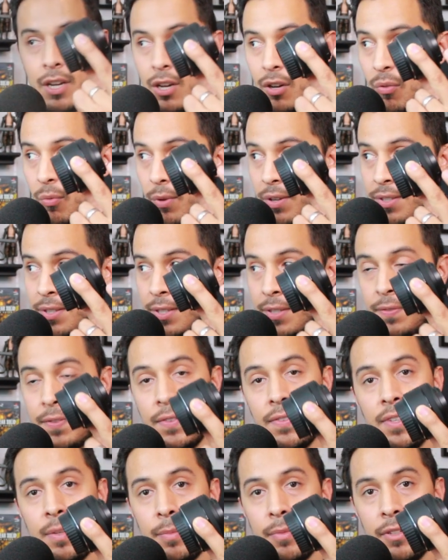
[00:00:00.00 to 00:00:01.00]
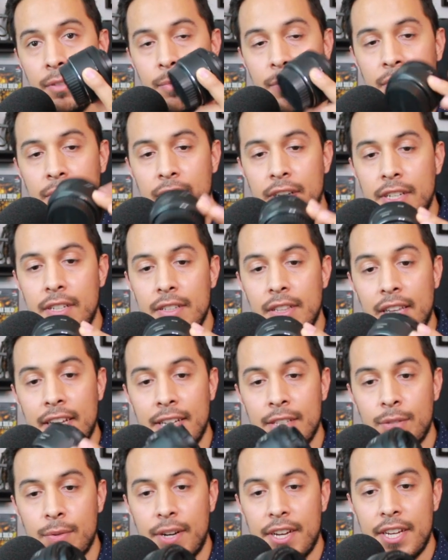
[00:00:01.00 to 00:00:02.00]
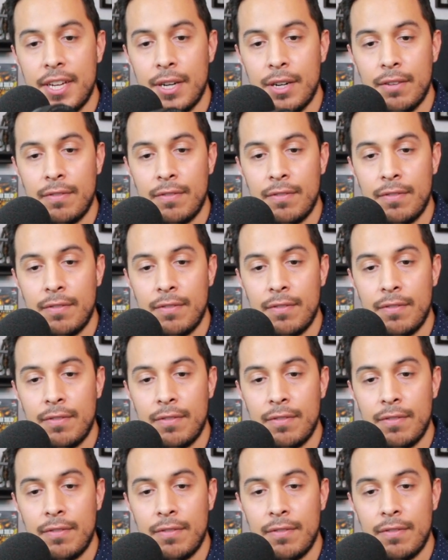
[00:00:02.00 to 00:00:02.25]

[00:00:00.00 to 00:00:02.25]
was this 50 millimeter lens right here